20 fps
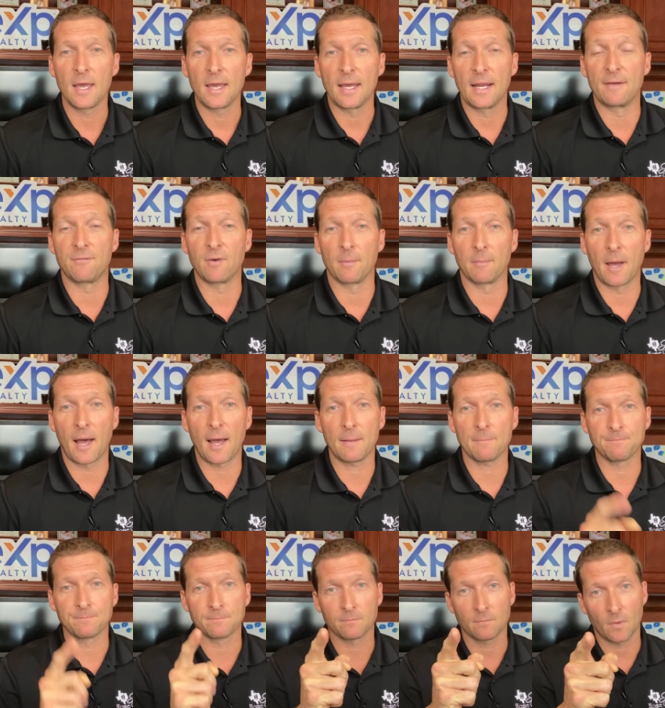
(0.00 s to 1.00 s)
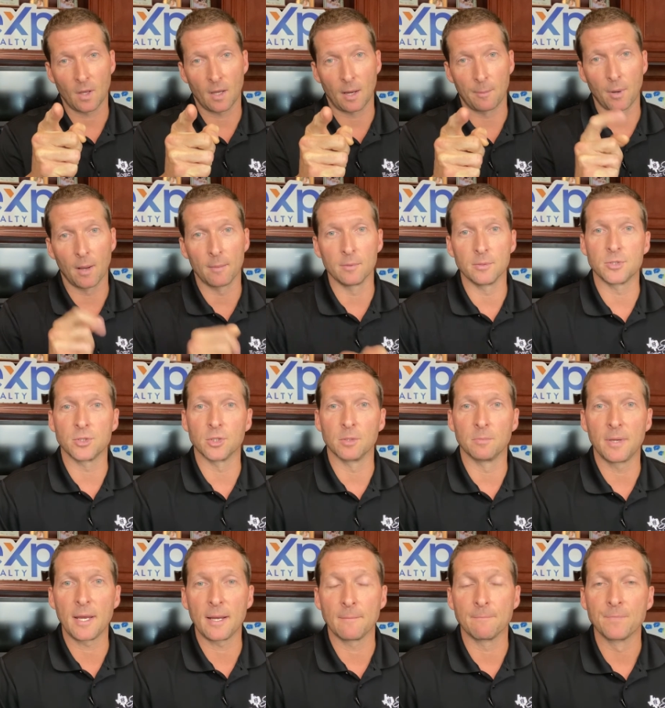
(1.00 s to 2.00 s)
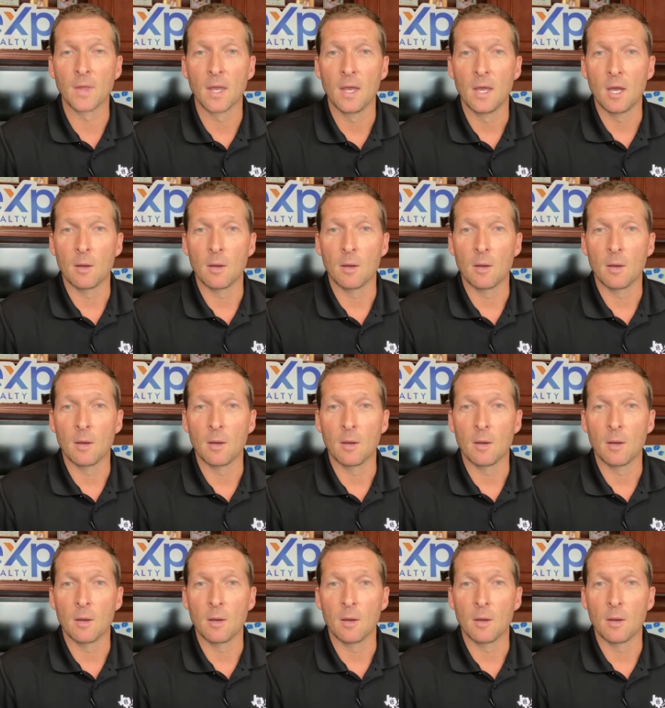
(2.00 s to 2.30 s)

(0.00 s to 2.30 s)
And if I'm not, I probably should be.